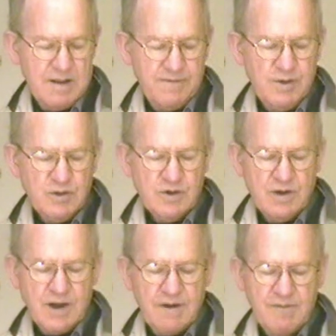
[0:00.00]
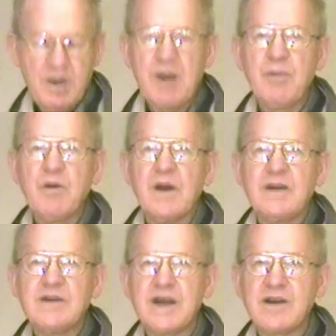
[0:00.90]
The future of paper
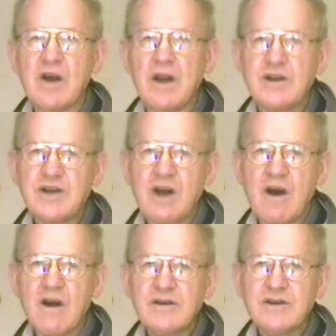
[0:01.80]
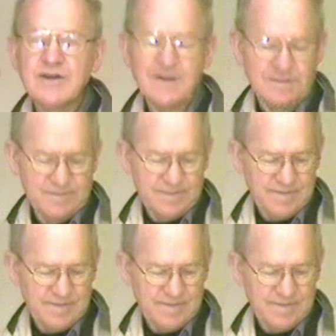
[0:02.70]
and technology arts.